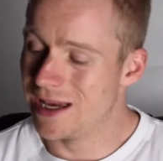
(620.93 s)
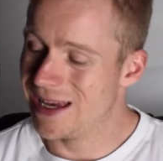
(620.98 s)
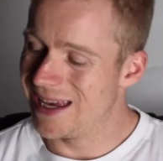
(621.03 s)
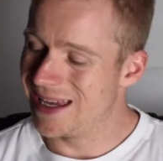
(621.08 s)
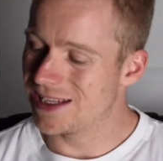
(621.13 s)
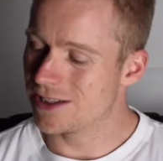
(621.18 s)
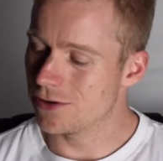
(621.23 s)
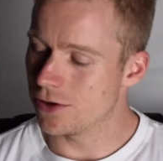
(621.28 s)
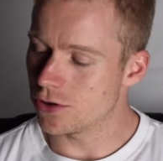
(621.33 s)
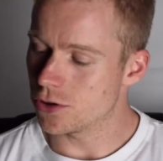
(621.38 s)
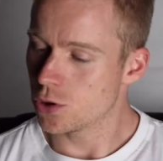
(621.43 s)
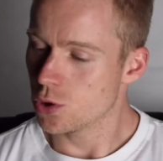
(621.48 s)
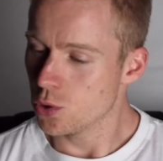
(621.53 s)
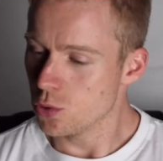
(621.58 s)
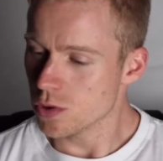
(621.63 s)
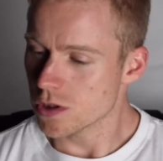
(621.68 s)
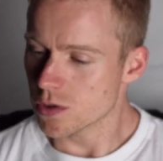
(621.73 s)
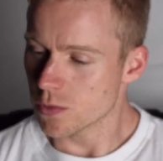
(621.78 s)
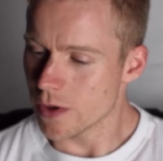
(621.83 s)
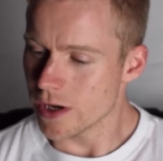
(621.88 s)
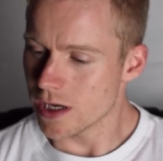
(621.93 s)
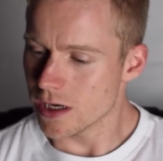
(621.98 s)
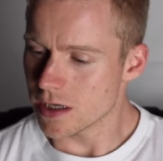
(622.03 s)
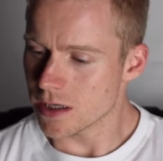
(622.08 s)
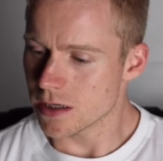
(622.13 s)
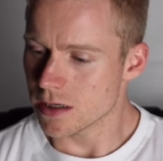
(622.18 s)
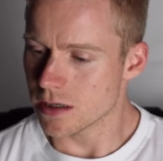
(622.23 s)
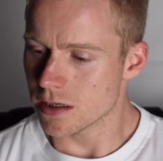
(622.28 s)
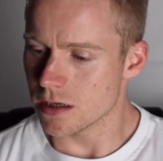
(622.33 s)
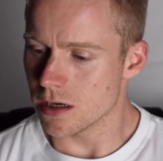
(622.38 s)
It's not too
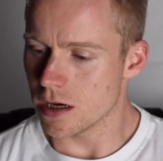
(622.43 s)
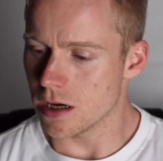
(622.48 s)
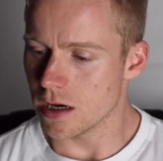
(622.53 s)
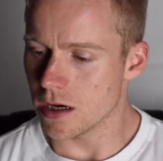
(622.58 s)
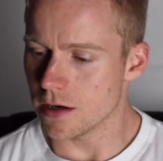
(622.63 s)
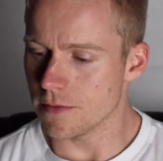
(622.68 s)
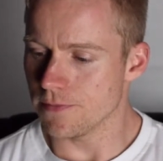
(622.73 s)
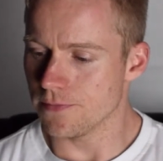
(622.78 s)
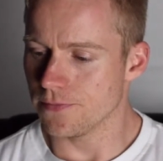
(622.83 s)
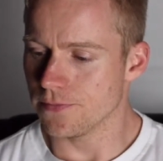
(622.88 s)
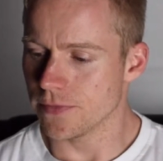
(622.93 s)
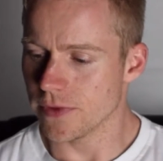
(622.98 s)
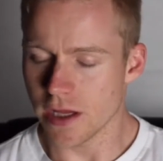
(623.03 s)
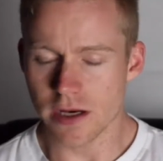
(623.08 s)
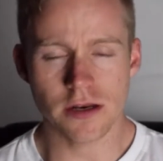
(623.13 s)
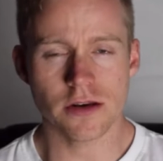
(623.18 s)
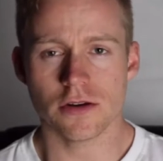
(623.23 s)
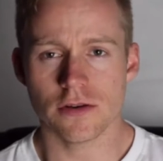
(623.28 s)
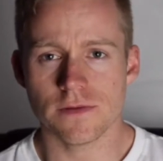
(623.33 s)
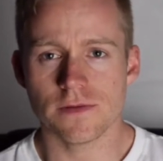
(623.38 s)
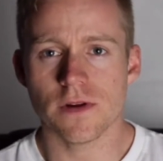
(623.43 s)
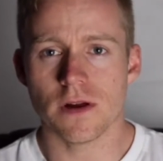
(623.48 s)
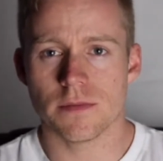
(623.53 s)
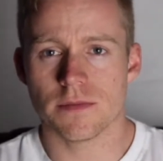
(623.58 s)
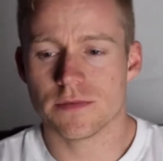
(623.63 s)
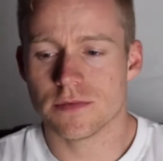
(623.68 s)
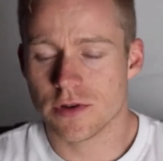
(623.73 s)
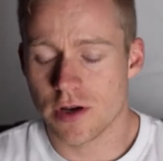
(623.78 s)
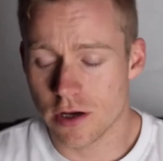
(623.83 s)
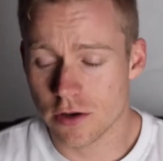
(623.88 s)
sweet. They do
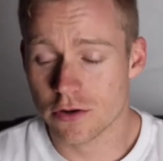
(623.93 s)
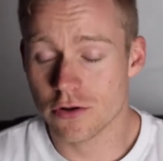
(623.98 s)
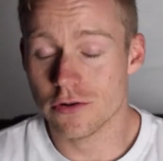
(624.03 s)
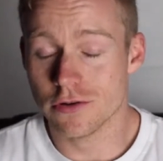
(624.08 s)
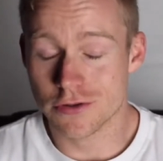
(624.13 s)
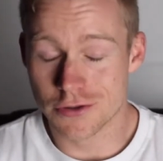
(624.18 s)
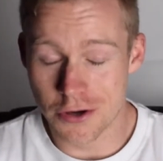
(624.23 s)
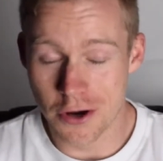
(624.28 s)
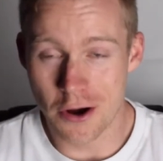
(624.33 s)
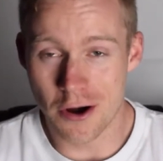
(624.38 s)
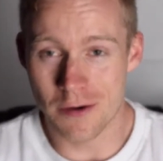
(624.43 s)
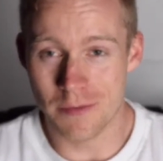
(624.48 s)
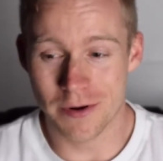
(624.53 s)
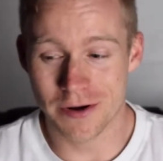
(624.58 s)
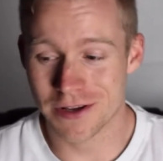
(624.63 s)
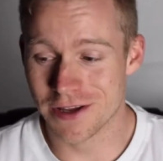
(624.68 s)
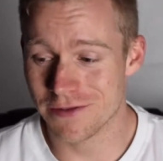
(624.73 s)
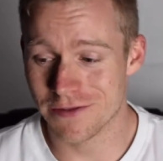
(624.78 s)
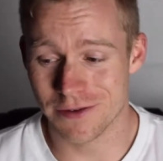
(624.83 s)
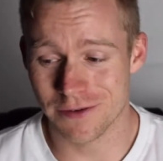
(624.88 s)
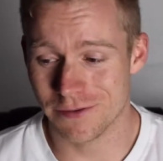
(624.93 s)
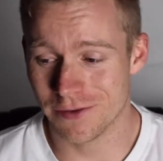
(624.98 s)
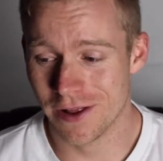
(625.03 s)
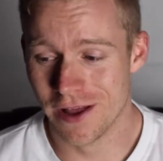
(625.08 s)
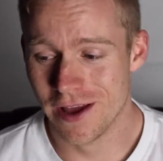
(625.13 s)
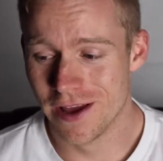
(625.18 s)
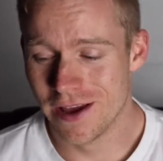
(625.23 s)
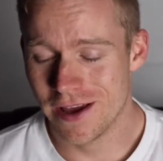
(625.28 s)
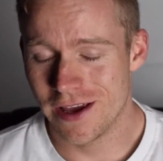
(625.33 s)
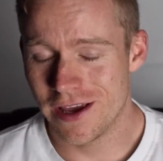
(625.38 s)
a good job. I give the
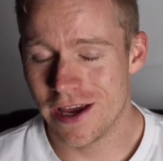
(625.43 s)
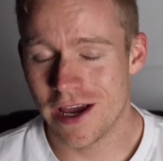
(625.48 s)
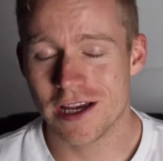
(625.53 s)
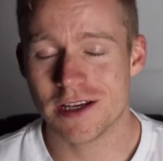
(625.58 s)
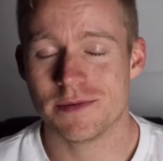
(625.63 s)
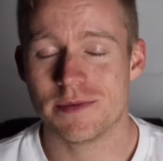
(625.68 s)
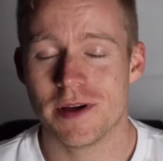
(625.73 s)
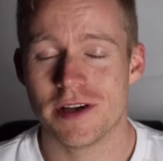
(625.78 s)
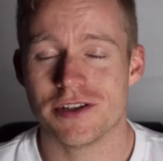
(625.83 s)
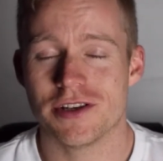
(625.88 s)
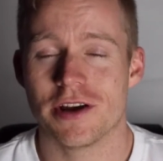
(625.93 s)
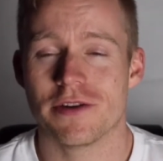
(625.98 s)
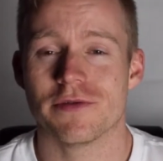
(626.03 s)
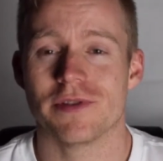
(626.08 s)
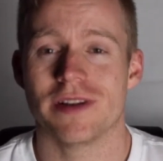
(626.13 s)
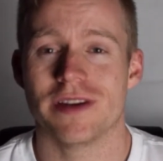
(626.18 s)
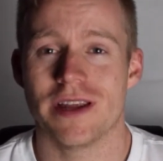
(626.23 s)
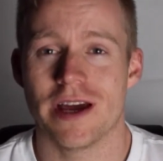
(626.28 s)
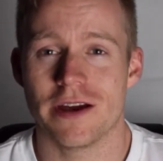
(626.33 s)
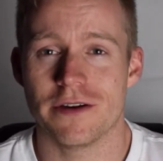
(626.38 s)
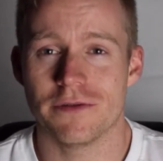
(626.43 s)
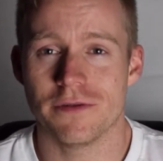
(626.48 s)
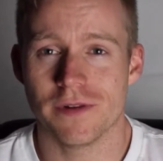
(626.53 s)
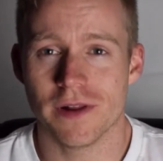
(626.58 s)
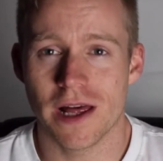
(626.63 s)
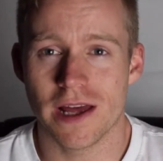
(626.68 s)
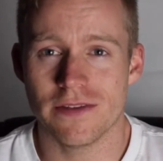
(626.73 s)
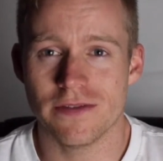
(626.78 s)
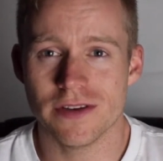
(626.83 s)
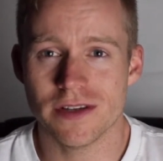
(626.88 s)
EHP generally nail
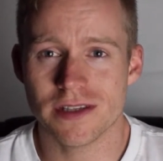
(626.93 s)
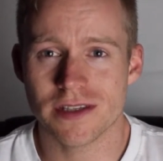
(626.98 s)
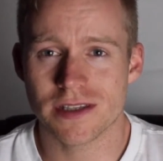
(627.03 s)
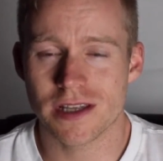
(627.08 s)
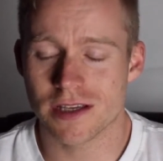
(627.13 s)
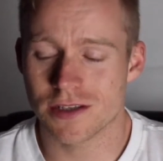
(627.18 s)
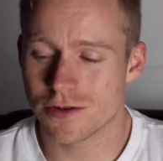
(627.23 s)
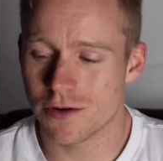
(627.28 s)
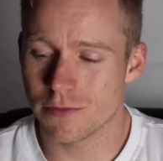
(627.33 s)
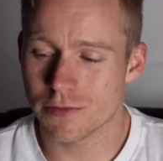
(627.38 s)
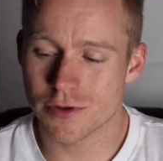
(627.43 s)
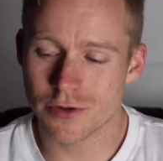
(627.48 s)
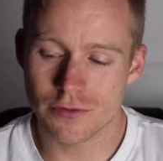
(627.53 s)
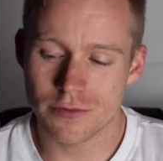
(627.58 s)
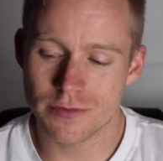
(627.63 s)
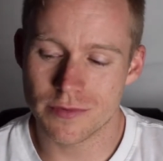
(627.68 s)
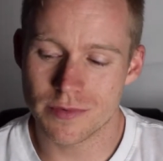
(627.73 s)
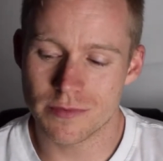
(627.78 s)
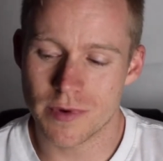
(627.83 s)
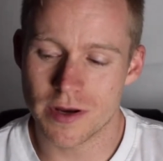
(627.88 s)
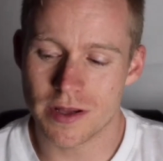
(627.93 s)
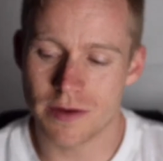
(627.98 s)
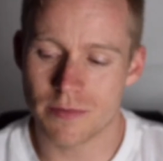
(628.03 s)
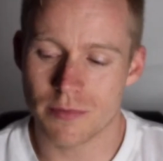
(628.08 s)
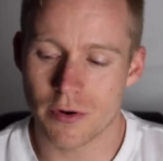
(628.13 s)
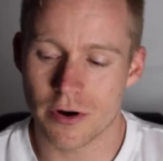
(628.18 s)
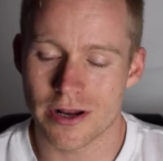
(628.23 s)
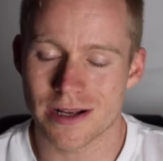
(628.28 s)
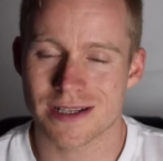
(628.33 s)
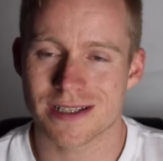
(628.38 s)
flavours. There's not too many
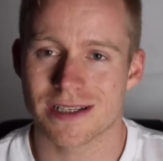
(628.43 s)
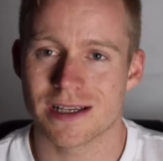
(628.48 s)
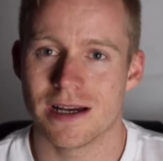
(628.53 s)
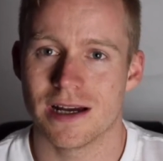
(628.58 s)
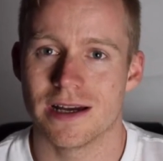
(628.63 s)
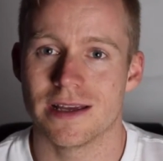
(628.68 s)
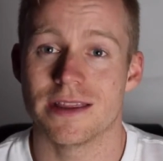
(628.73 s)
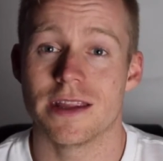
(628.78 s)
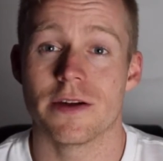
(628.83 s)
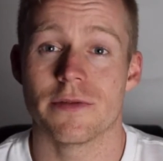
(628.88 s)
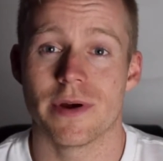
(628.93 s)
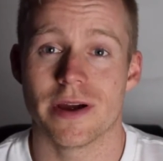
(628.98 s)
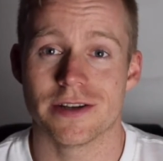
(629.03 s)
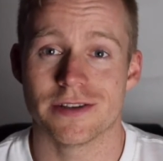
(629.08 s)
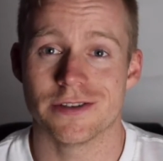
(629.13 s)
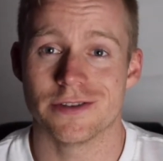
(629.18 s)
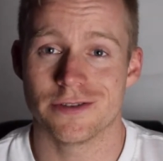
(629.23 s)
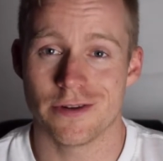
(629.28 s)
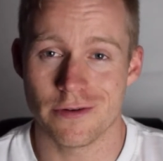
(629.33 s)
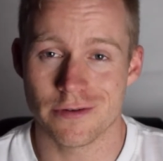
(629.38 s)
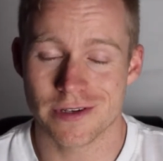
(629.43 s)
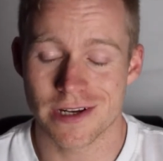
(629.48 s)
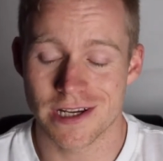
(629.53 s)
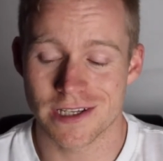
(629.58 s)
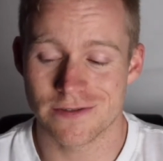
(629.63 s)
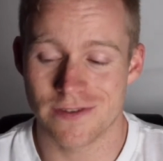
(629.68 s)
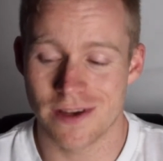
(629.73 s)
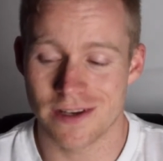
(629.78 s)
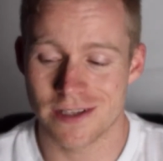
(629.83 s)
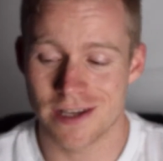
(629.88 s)
products in their range that don't
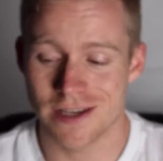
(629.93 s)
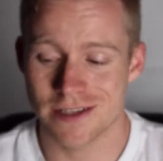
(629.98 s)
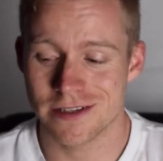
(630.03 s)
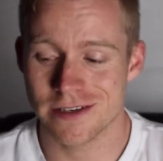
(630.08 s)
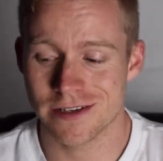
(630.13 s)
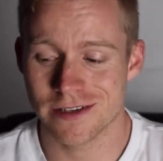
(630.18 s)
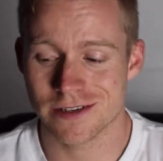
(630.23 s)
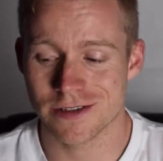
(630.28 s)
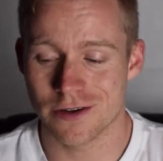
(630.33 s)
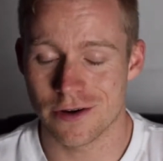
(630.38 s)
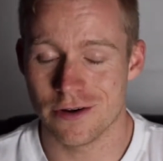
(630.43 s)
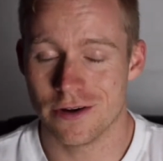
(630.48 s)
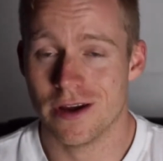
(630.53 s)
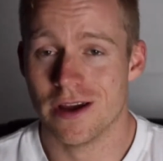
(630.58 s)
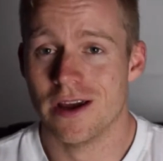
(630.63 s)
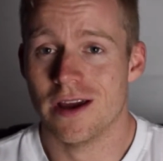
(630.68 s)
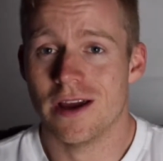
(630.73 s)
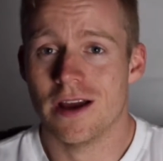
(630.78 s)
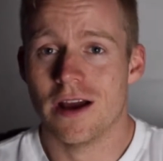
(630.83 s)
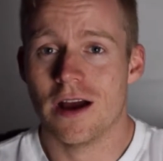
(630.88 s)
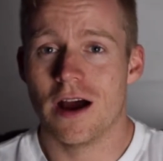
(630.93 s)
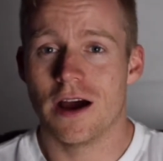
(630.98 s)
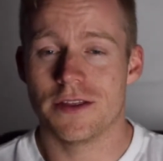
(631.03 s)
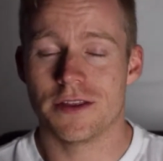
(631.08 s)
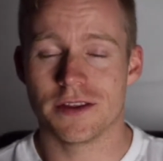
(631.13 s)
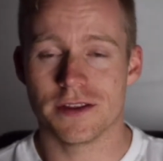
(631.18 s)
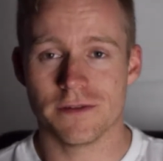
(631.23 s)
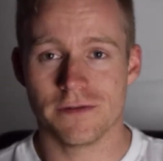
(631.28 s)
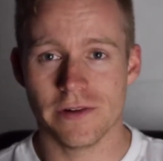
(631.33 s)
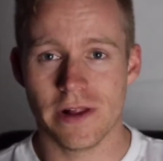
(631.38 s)
taste fantastic, so I
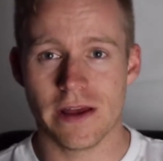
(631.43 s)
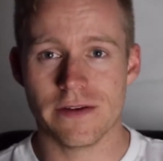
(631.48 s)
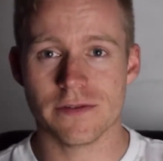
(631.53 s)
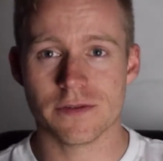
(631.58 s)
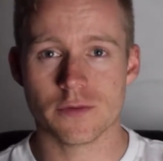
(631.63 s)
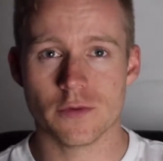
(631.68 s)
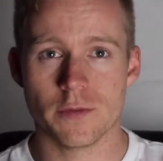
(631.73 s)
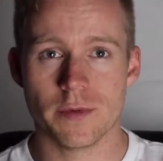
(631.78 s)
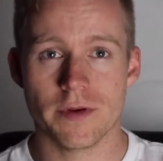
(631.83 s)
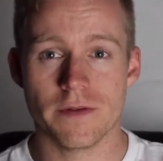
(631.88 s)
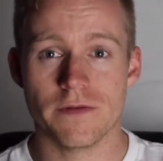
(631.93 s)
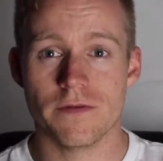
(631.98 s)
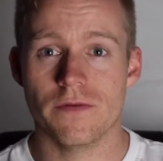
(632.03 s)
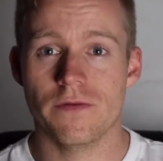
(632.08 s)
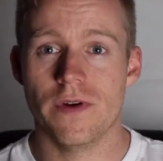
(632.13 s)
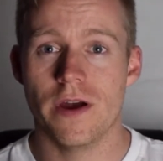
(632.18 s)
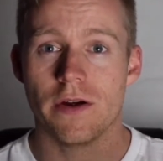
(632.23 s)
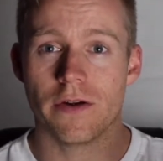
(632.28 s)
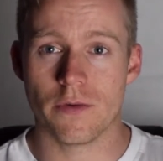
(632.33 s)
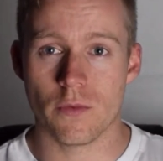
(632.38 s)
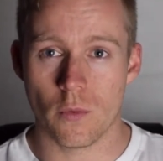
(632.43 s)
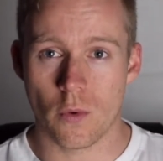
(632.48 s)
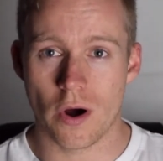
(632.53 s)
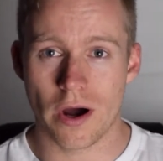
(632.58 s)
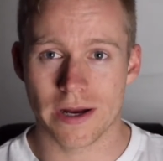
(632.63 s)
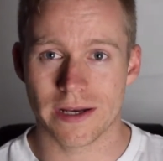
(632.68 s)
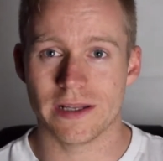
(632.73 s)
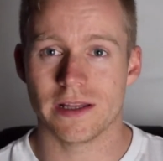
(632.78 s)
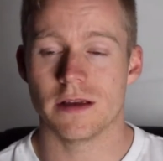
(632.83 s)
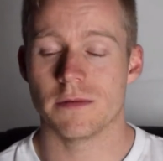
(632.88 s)
think the flavours will be very
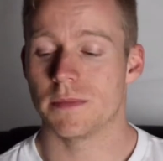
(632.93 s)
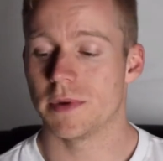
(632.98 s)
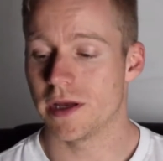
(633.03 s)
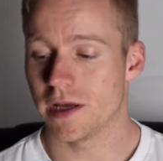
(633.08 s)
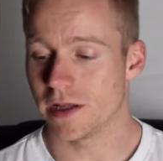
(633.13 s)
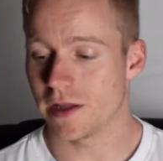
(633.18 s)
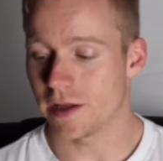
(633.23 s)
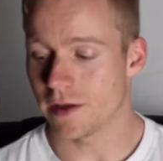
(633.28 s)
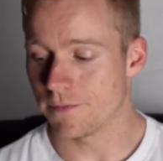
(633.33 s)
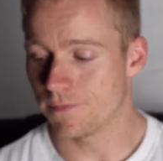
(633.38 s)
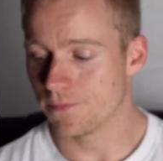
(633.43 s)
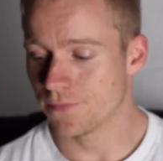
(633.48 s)
widely appealing.